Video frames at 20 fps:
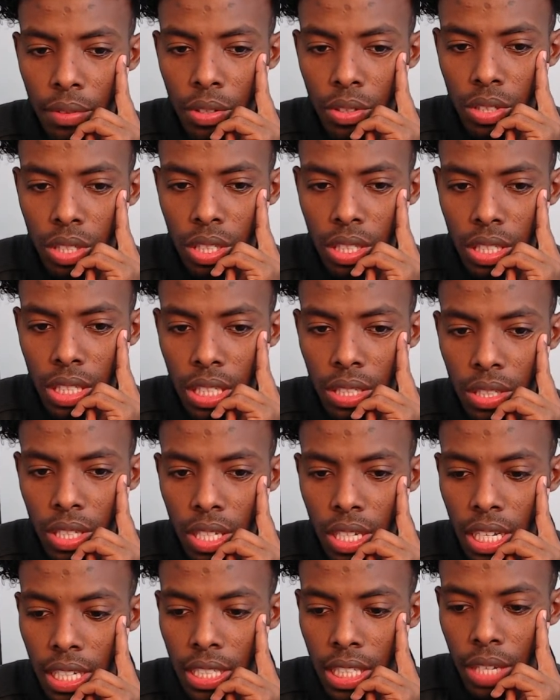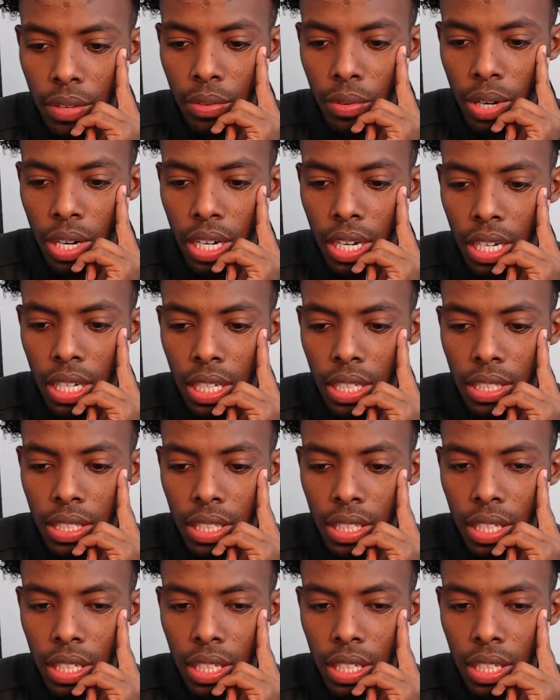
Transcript: So let's see the next level where it is.